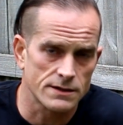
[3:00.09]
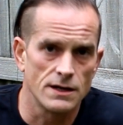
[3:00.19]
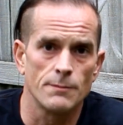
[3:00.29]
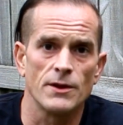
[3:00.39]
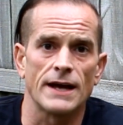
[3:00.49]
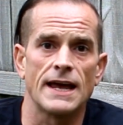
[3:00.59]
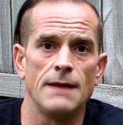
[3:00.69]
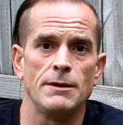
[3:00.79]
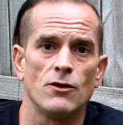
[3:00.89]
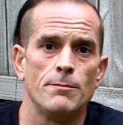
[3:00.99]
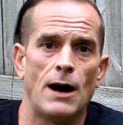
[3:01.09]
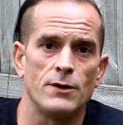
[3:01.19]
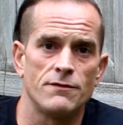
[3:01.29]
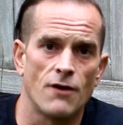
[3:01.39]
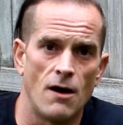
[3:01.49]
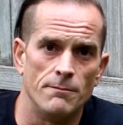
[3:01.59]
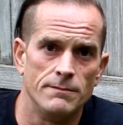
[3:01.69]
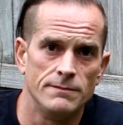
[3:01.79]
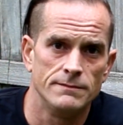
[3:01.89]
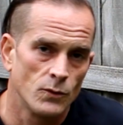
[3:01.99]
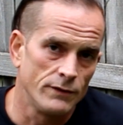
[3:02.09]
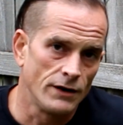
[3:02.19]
It's a number that can be rebounded from. We